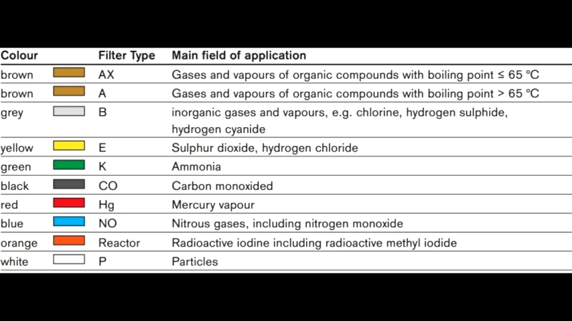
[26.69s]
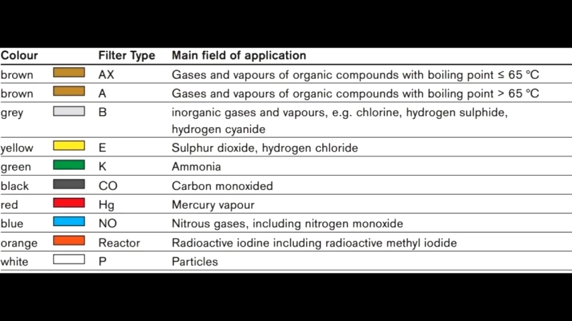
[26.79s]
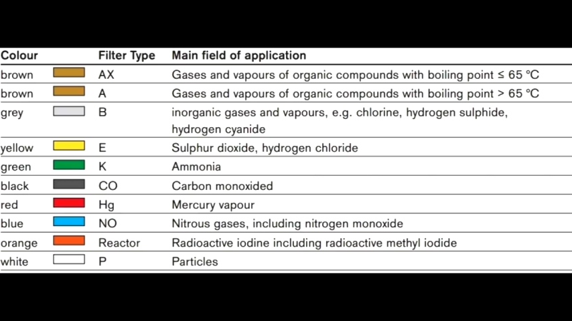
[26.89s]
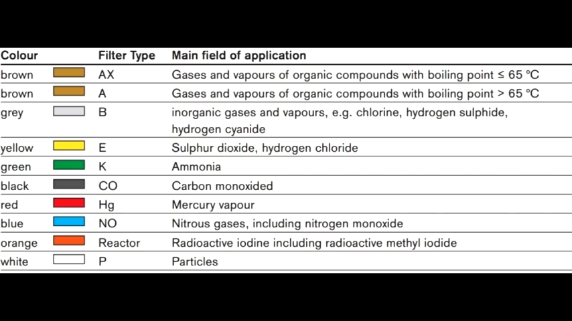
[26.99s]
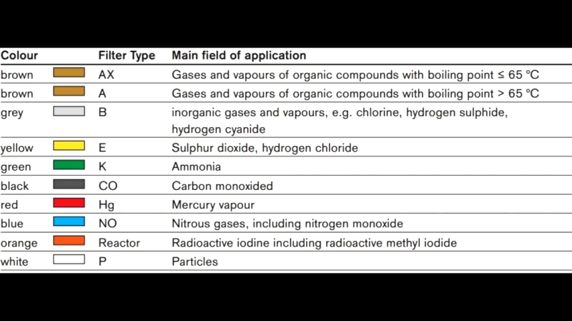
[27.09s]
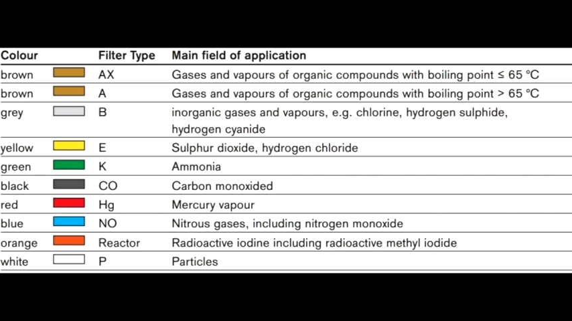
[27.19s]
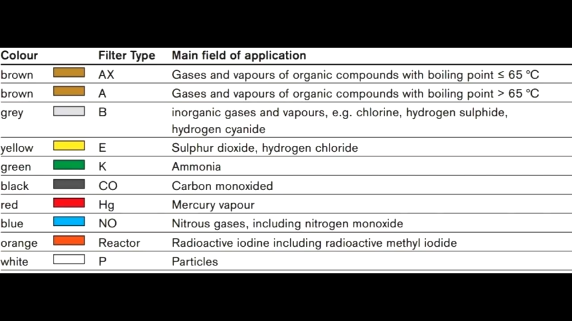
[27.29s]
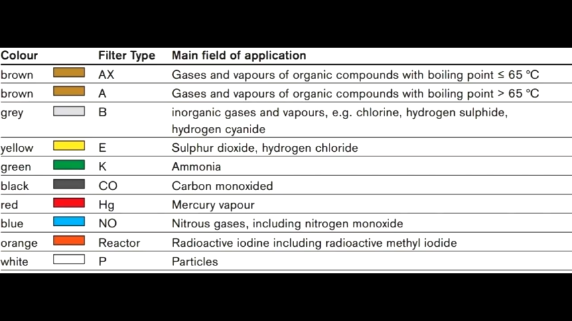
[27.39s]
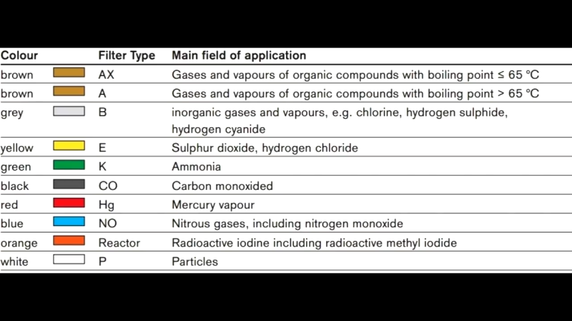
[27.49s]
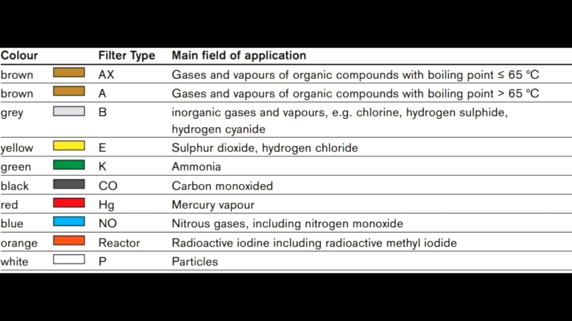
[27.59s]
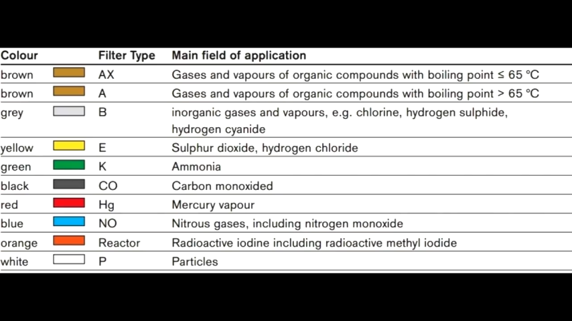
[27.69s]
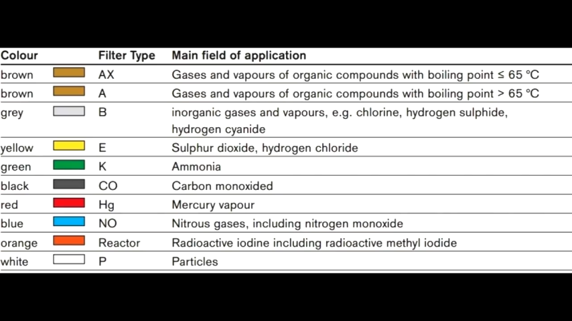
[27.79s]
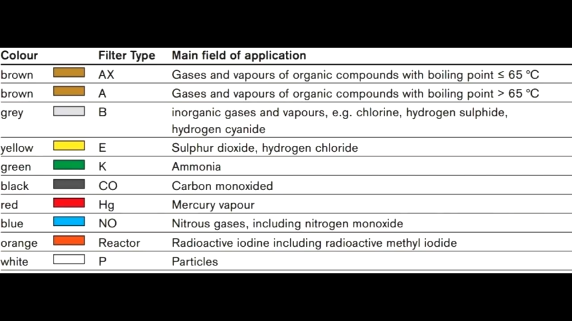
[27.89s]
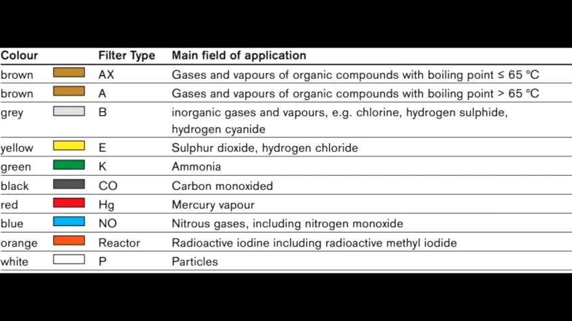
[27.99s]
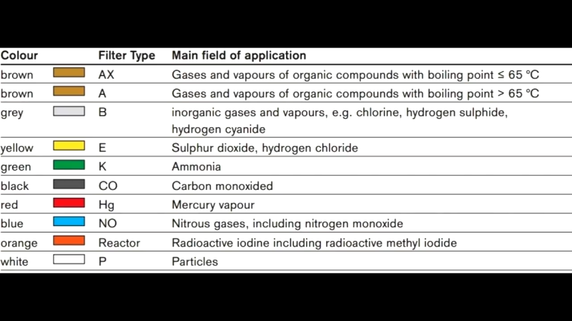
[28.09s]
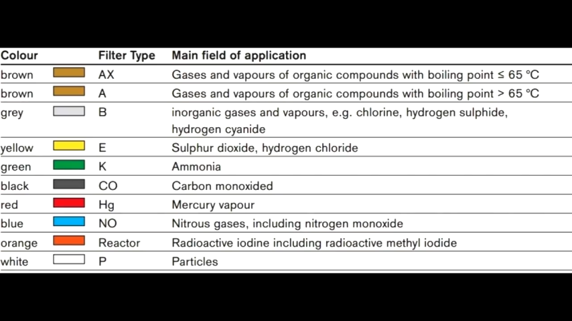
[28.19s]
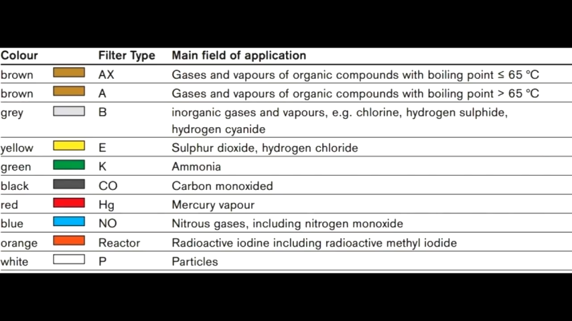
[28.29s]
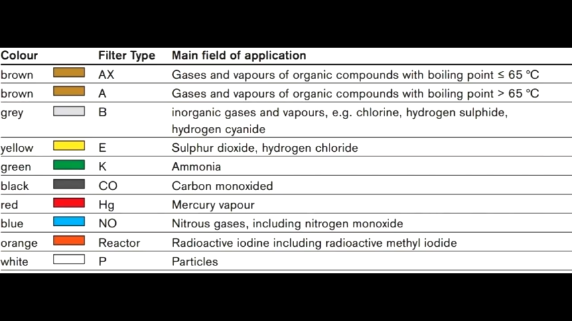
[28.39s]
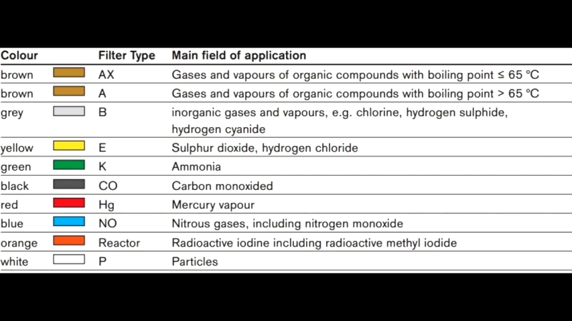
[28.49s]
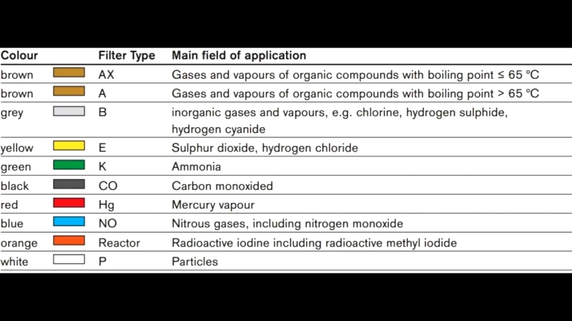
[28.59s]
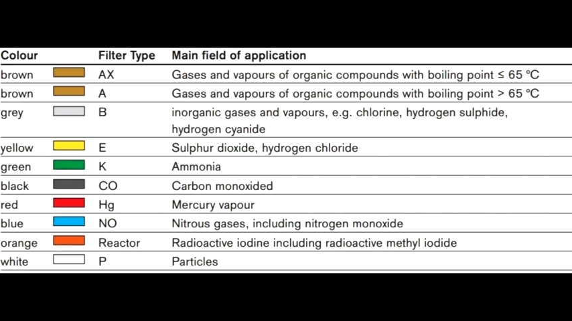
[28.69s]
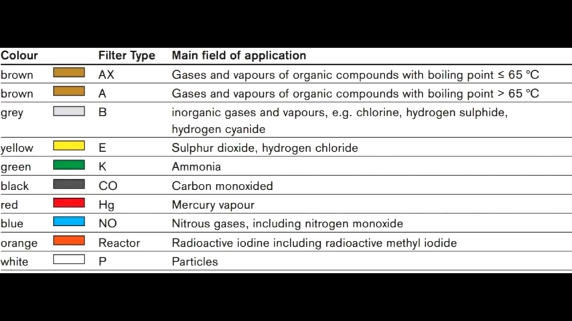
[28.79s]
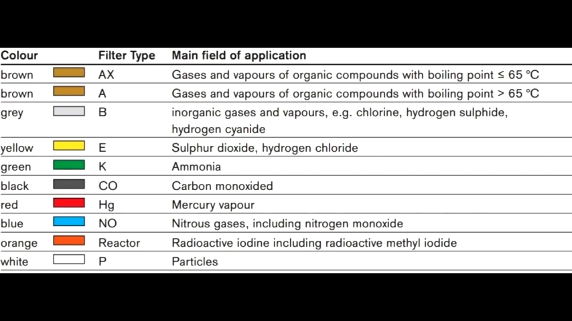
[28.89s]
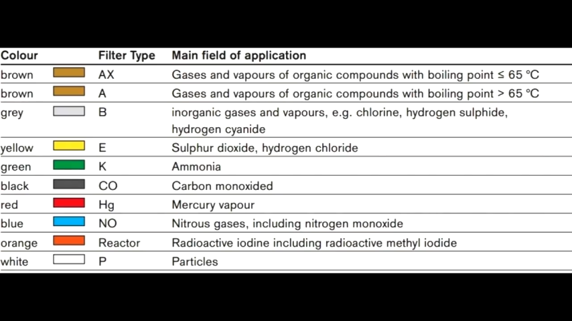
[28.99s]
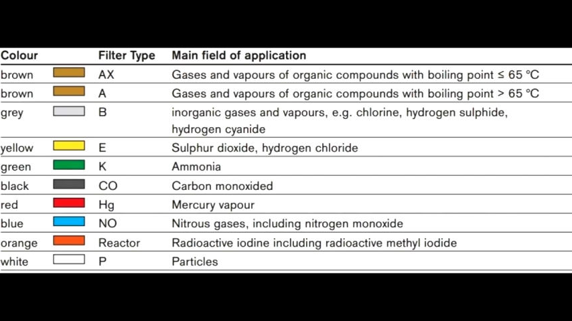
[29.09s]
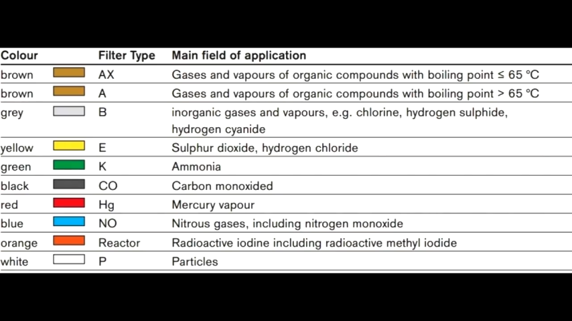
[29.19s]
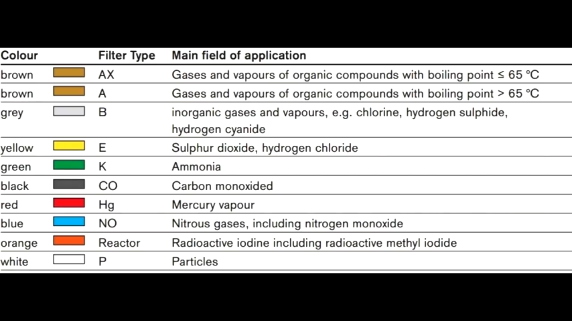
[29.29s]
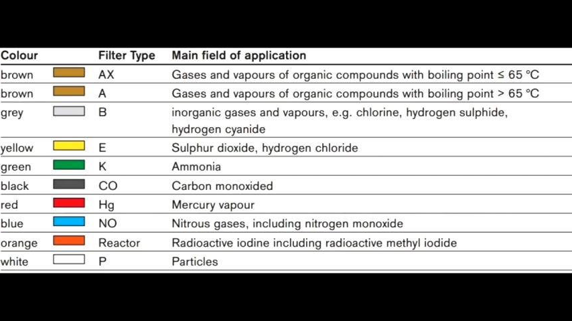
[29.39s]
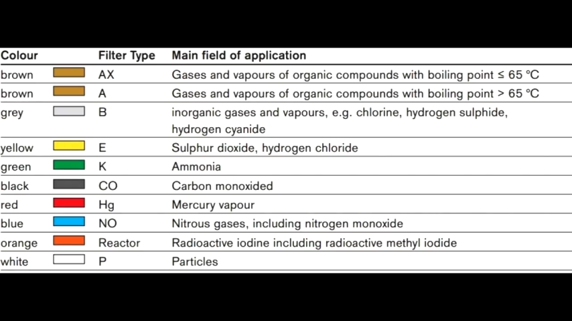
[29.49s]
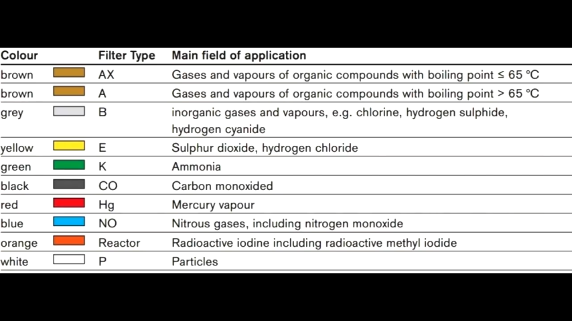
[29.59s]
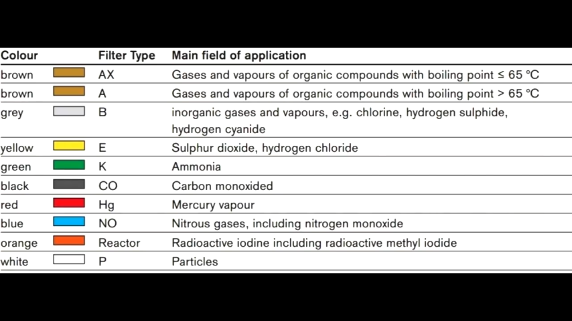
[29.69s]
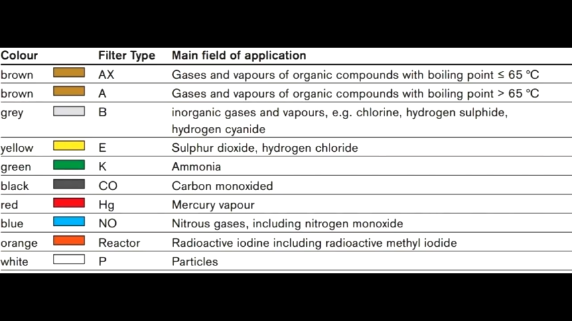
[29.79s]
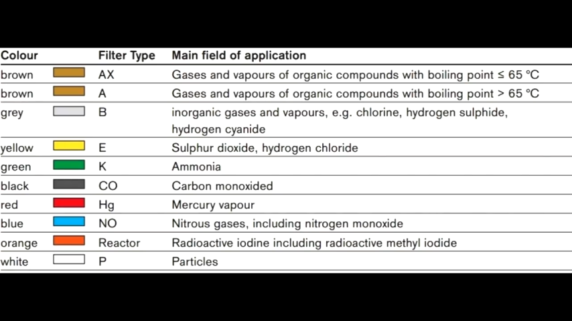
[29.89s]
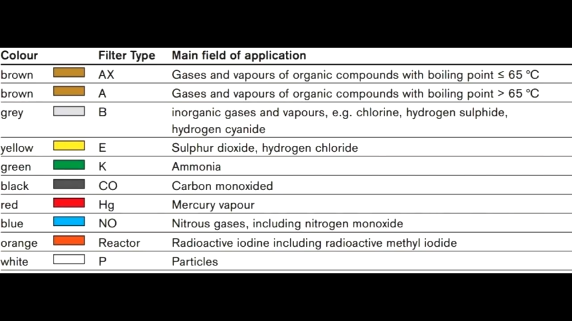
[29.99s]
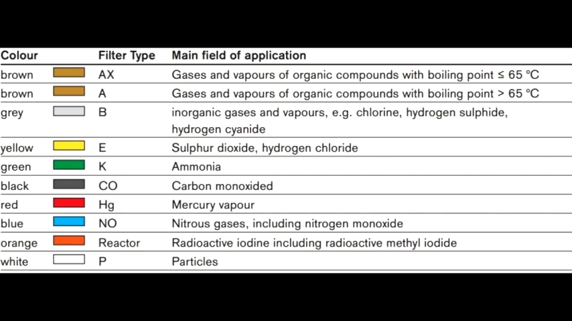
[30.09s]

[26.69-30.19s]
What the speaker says: (no speaker visible)